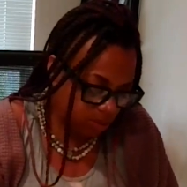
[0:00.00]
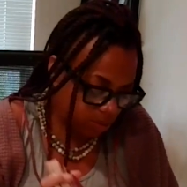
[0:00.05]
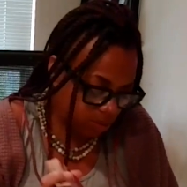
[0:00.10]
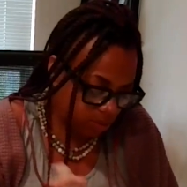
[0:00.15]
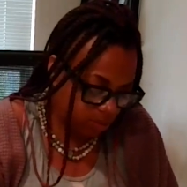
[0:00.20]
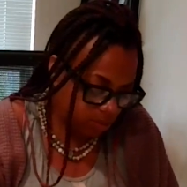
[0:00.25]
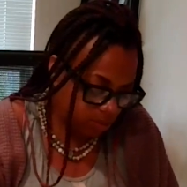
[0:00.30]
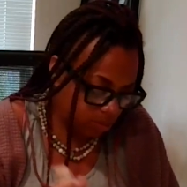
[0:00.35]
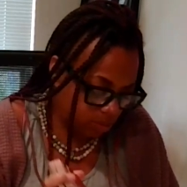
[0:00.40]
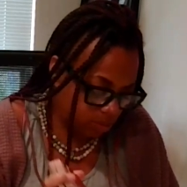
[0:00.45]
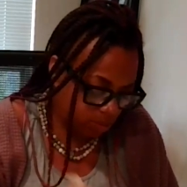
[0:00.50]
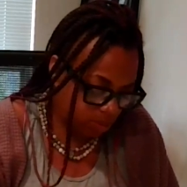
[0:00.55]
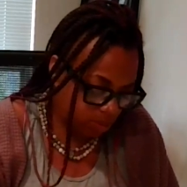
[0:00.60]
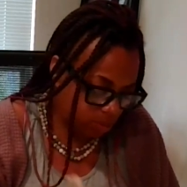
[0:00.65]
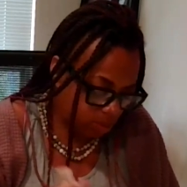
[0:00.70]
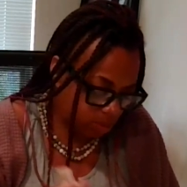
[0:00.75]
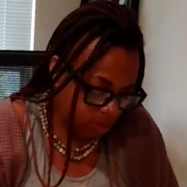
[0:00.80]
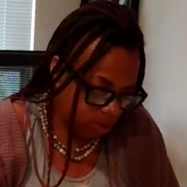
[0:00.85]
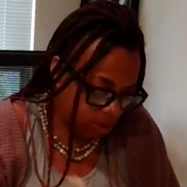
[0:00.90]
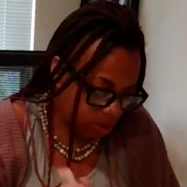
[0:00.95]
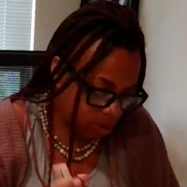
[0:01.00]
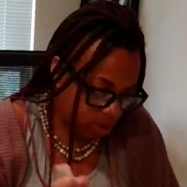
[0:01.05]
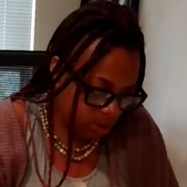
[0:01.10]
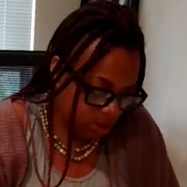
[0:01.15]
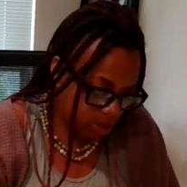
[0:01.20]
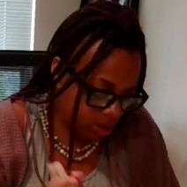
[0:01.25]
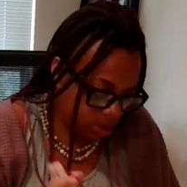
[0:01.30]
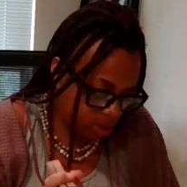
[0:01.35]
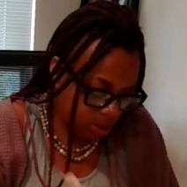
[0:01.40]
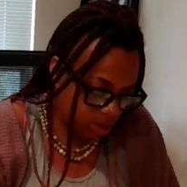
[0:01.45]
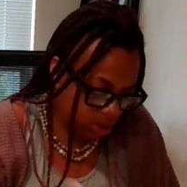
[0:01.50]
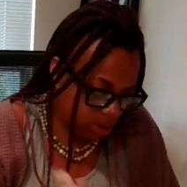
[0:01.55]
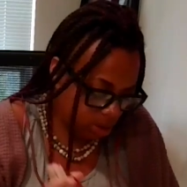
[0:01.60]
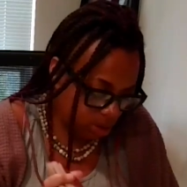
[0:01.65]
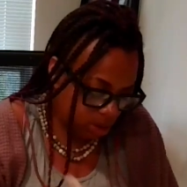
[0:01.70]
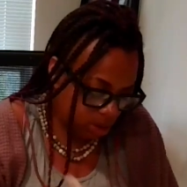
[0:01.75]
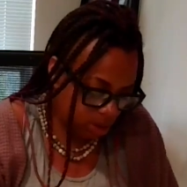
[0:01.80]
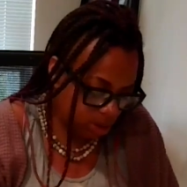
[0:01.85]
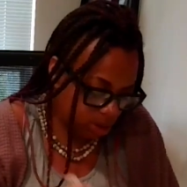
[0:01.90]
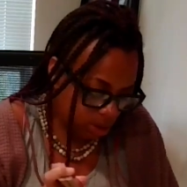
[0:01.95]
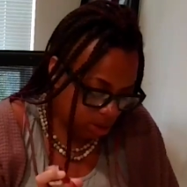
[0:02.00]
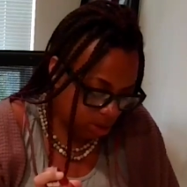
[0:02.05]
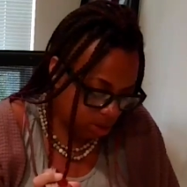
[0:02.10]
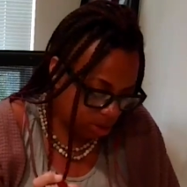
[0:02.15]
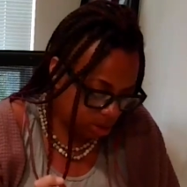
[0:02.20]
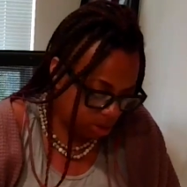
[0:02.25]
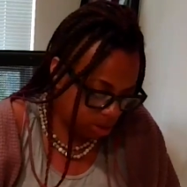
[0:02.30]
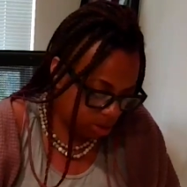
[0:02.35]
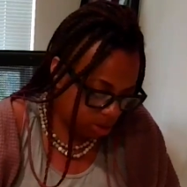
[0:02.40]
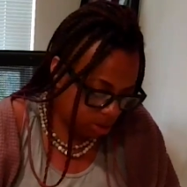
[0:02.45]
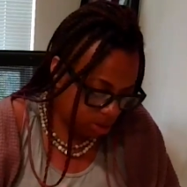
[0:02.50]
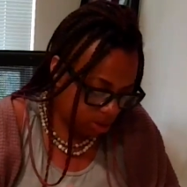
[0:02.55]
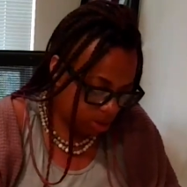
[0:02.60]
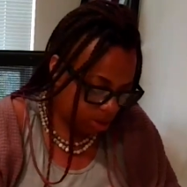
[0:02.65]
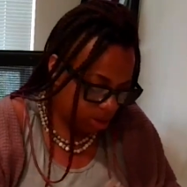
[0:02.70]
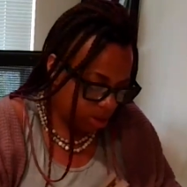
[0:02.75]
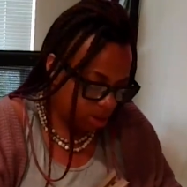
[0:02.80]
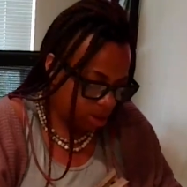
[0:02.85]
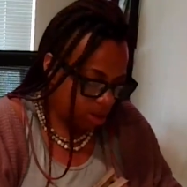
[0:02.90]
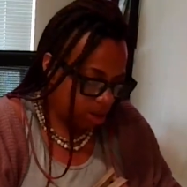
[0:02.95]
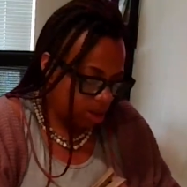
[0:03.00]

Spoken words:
Nothing is said.